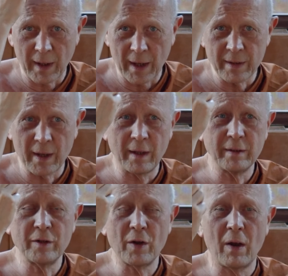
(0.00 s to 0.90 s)
and then,
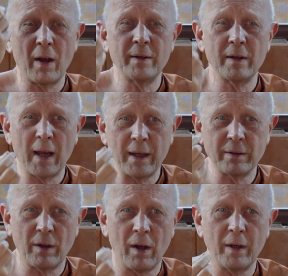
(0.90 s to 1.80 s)
you know, and
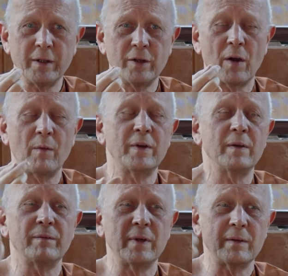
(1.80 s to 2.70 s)
later on, you know, we,
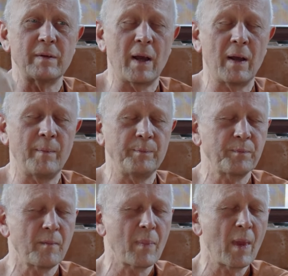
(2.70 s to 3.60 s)
we, um,